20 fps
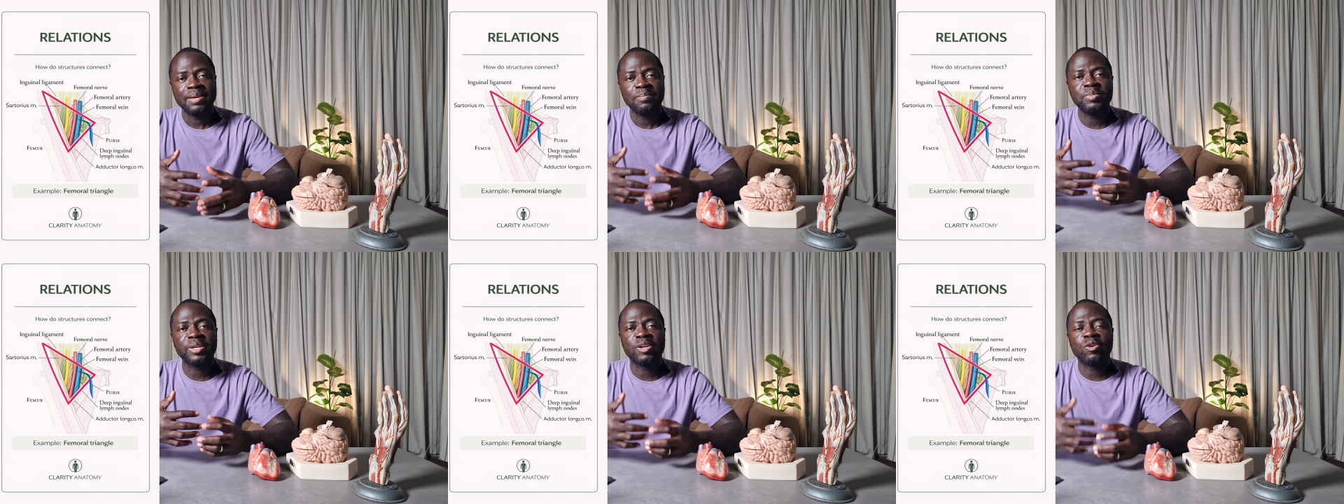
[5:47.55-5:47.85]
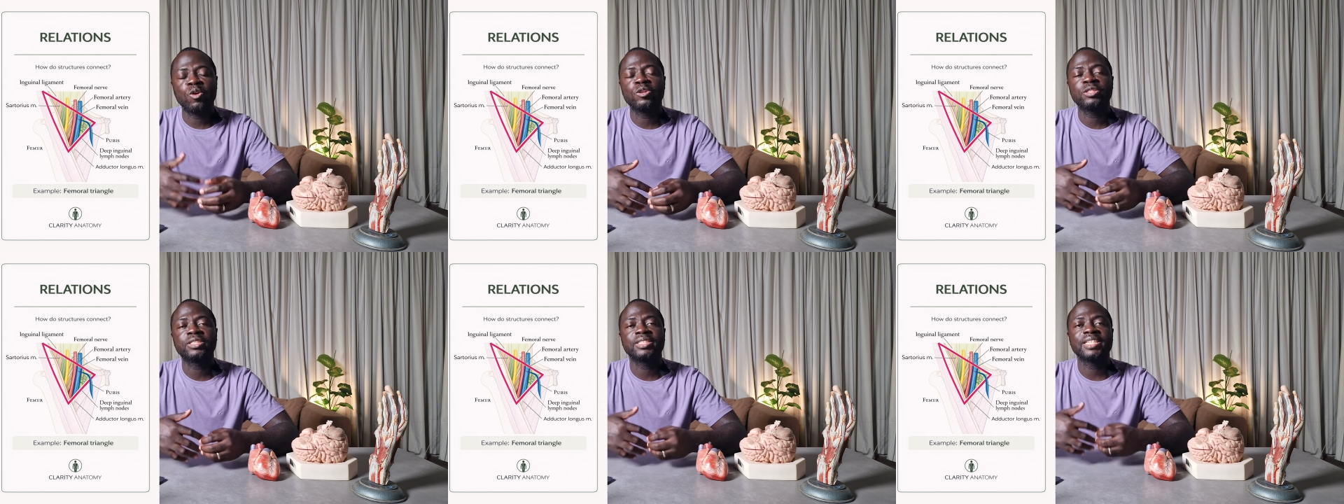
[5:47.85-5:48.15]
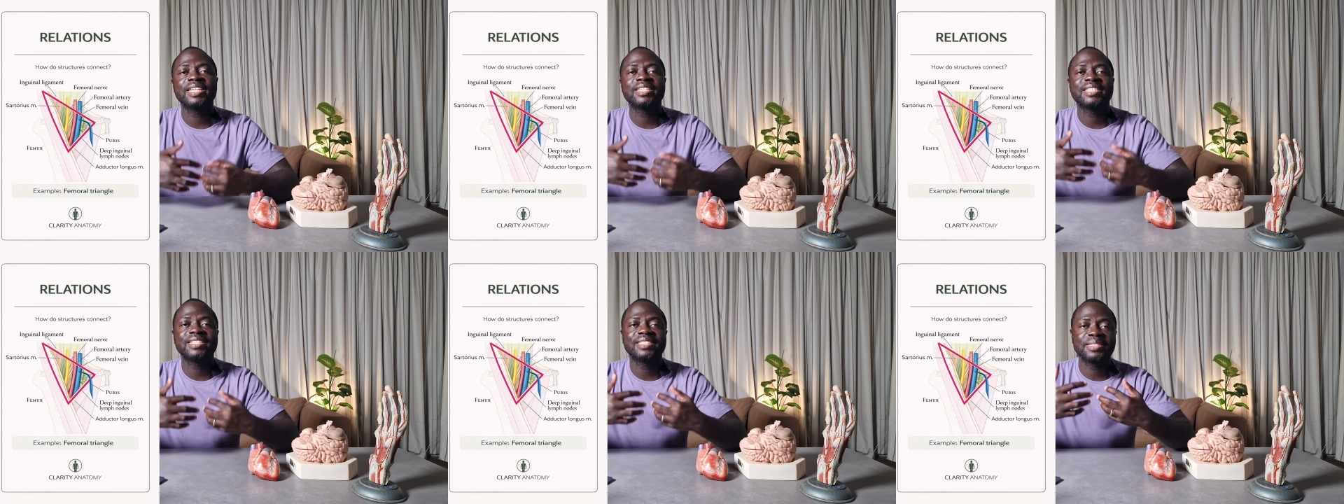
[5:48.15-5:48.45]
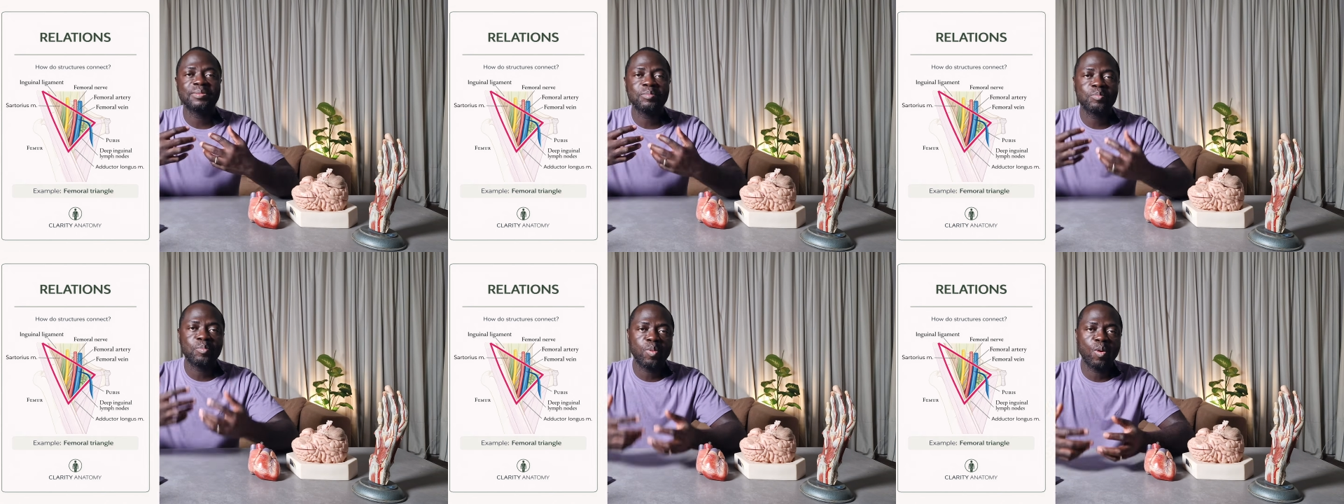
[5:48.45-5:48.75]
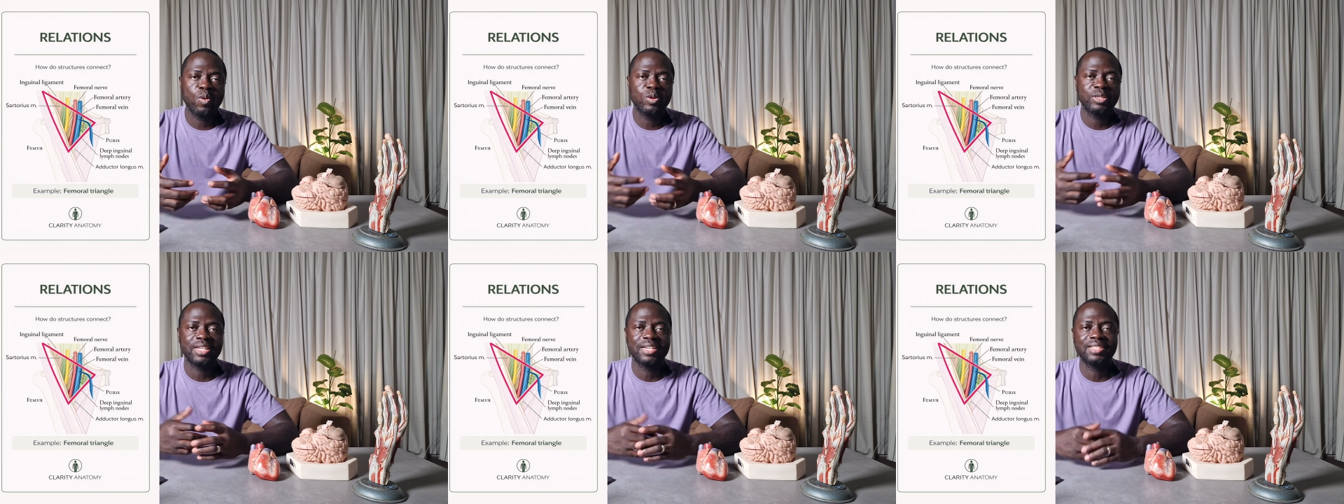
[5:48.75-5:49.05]
because it is
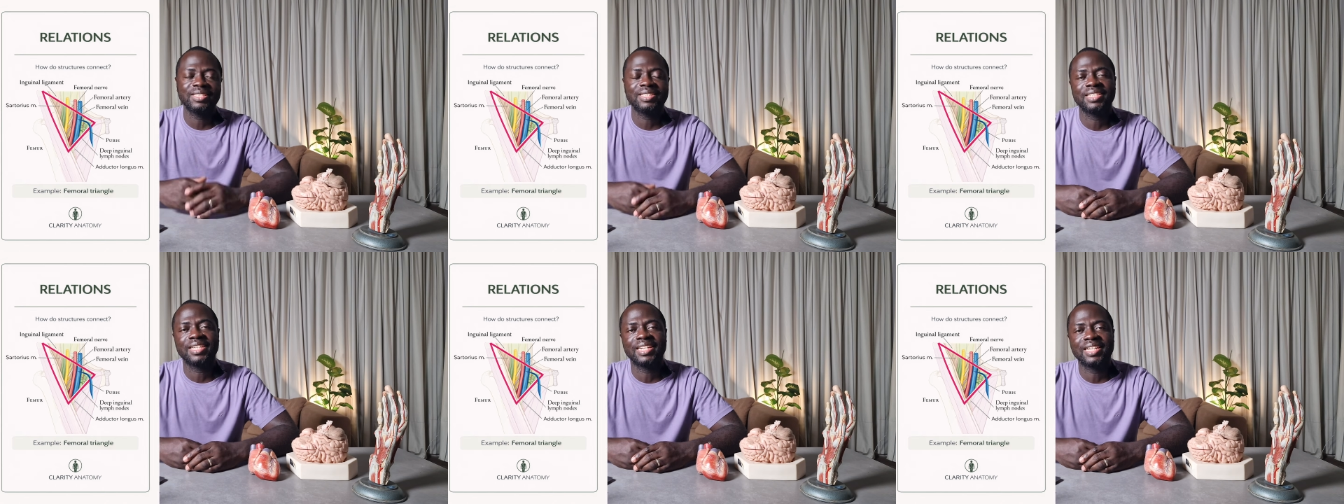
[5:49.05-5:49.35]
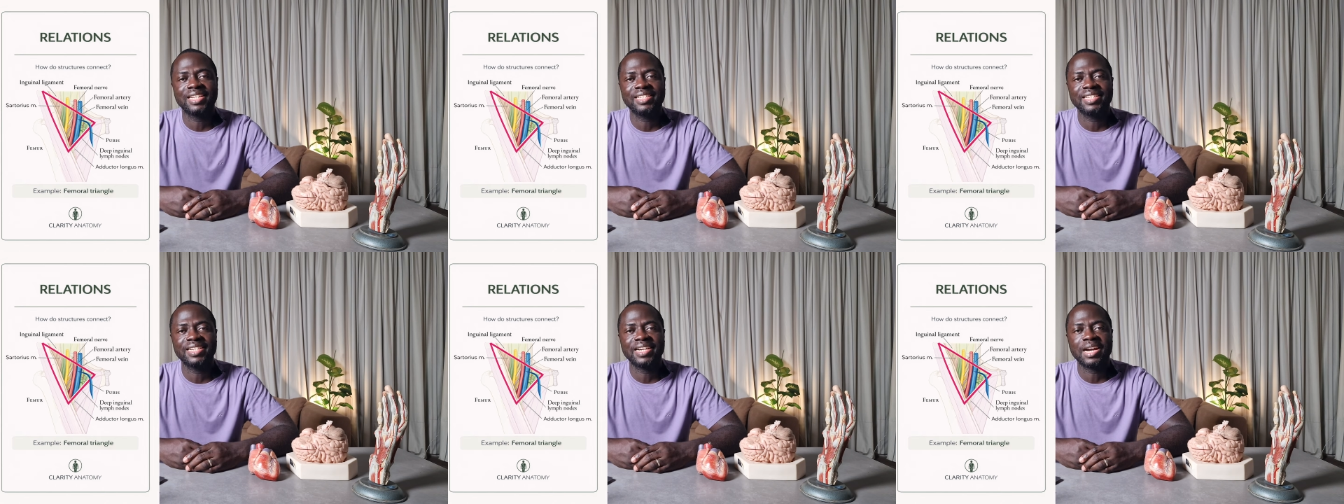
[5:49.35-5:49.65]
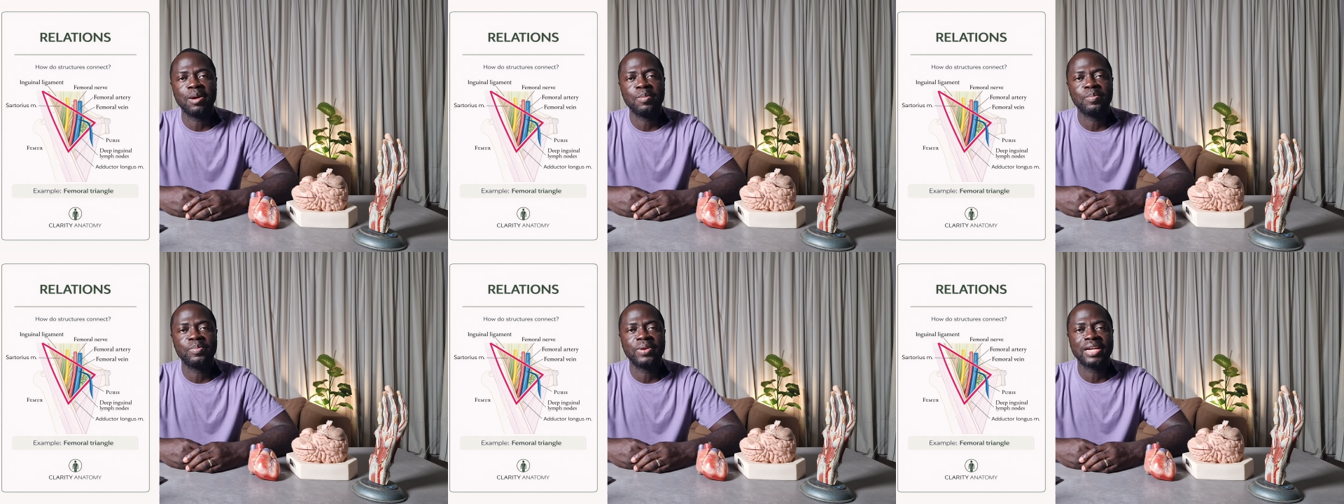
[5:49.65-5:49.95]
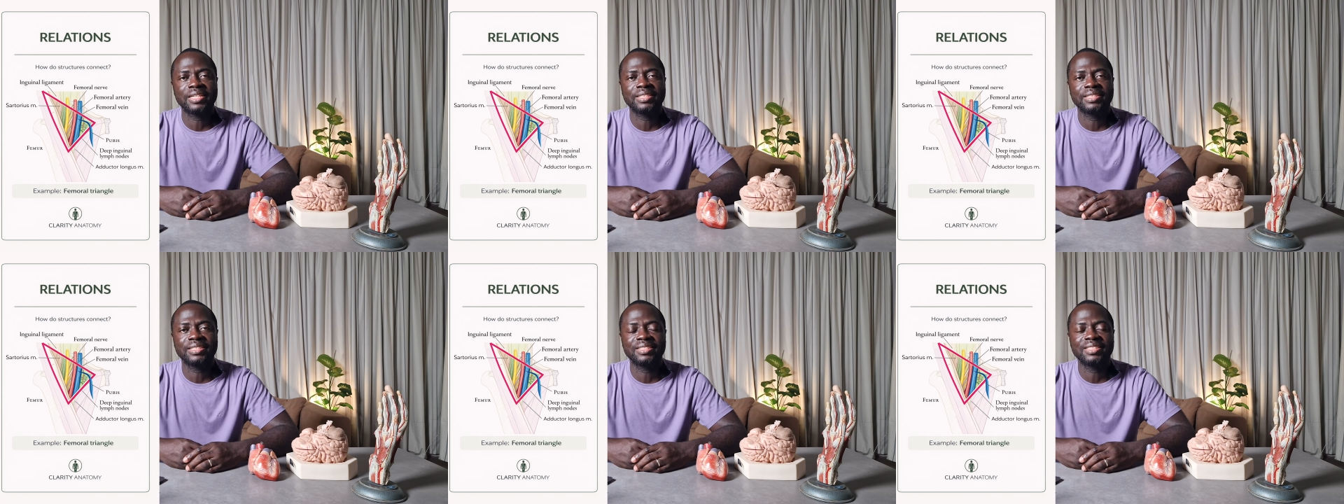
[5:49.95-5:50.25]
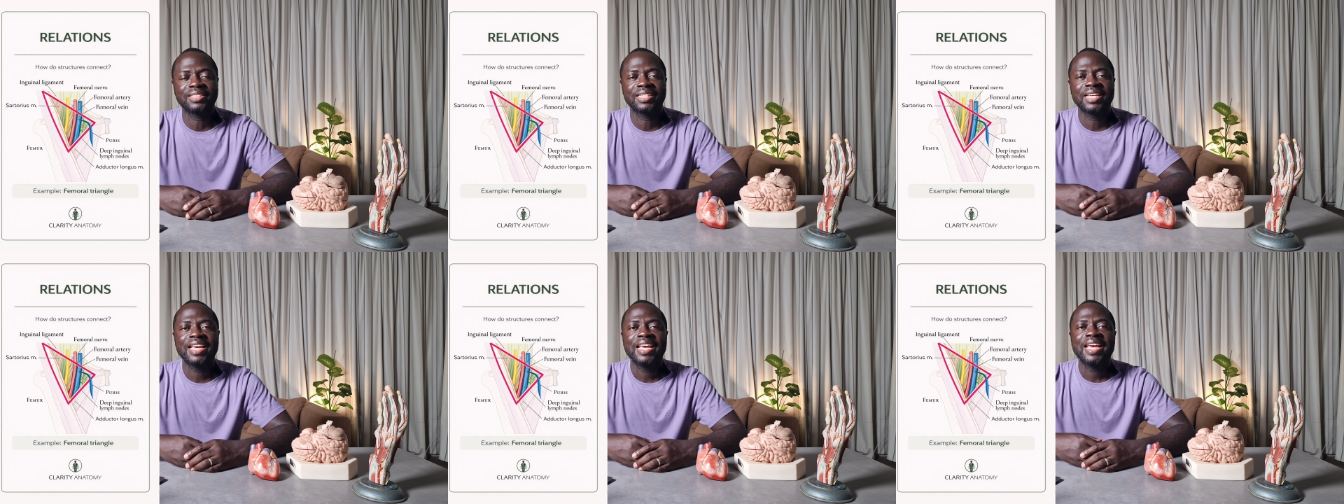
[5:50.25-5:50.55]
important in clinical
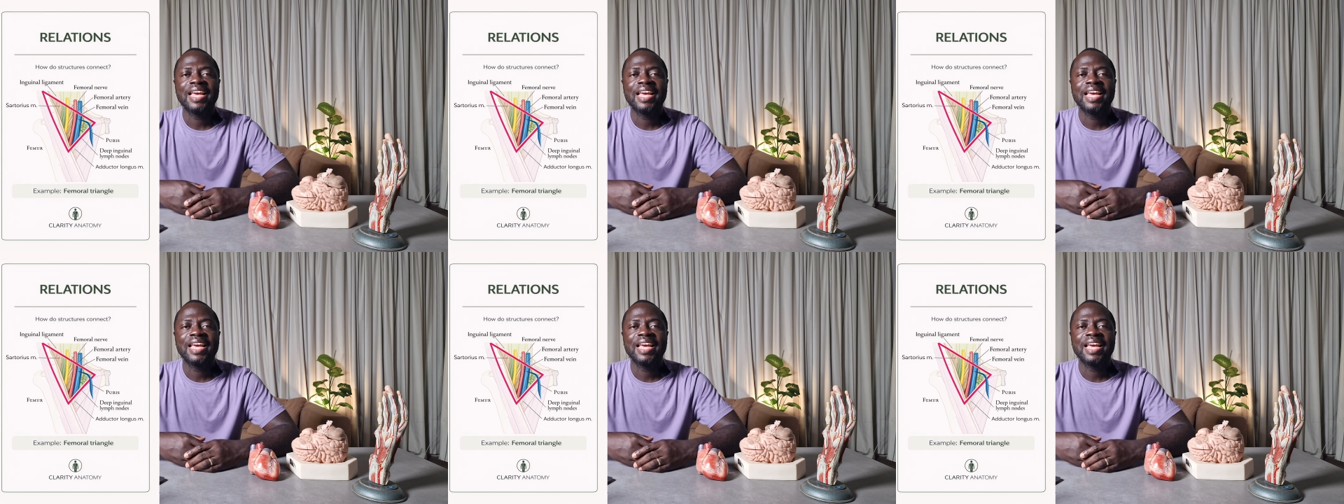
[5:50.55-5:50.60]
practice,